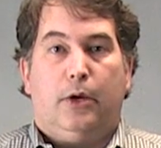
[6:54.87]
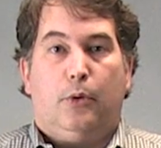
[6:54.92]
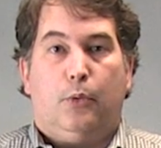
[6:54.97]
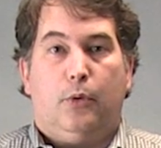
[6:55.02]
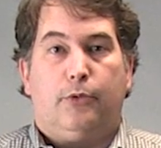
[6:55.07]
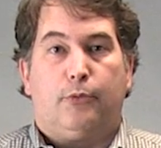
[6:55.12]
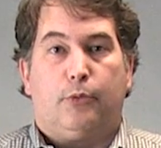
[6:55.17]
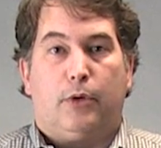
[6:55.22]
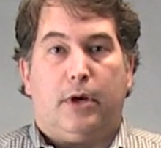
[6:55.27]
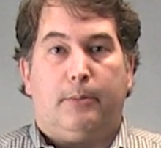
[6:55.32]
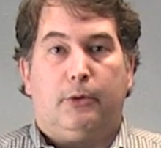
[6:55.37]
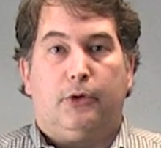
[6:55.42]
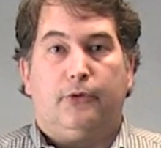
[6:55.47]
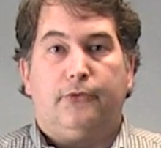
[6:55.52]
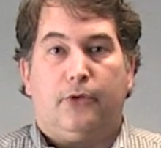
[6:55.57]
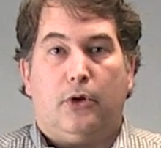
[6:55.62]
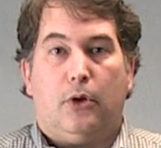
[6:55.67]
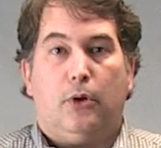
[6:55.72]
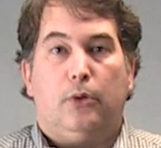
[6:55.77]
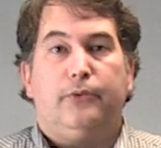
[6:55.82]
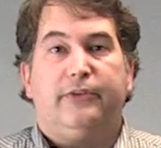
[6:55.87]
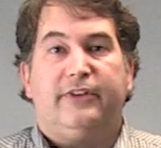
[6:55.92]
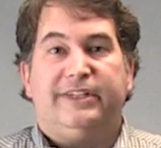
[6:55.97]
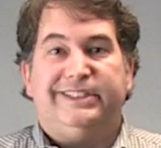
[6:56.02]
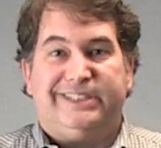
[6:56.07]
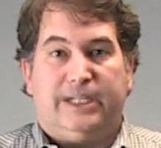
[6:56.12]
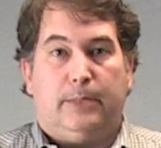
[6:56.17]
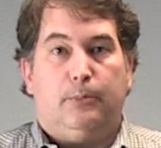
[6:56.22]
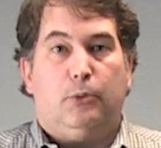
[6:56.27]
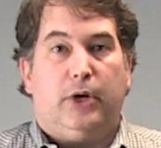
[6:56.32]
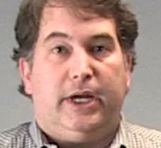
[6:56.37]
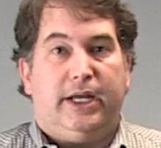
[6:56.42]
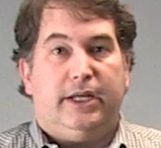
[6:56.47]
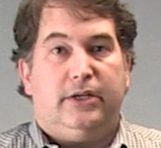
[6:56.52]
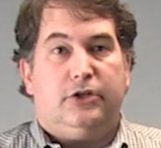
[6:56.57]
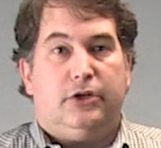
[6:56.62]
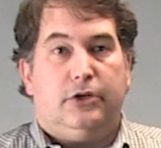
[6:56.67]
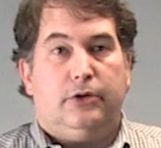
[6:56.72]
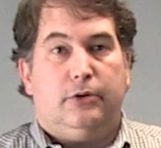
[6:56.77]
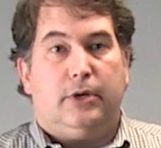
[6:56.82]
with rubber soles and some way
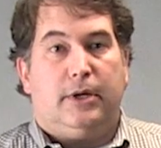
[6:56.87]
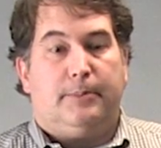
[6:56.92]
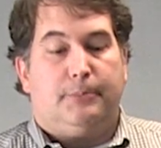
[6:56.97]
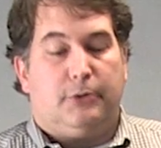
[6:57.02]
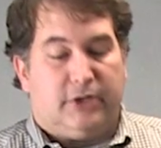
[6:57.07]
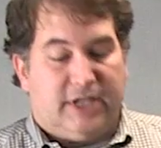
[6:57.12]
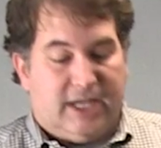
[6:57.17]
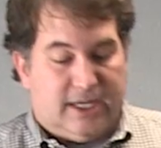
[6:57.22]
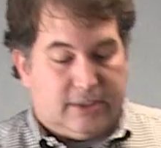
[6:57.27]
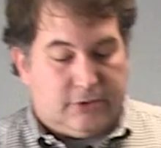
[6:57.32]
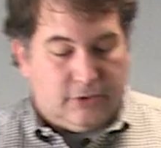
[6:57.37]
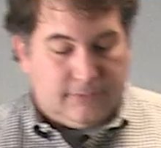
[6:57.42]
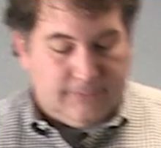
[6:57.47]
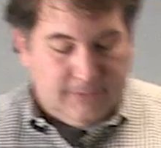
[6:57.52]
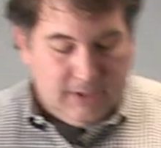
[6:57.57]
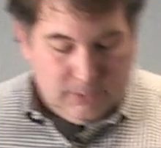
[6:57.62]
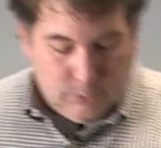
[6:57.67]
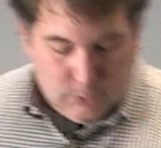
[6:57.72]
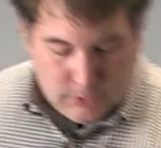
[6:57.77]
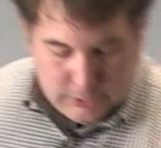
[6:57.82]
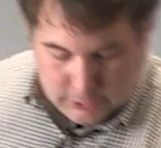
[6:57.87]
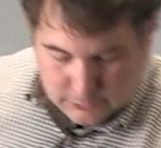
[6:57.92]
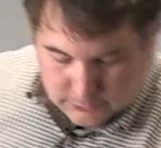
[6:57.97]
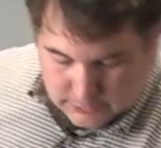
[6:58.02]
to protect your feet while you're